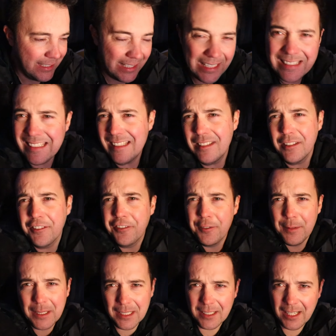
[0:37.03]
It's easier for
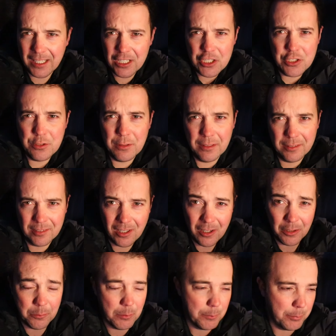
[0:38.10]
me to kind of do this
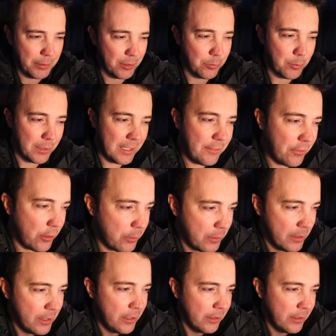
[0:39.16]
all in one place with Evo.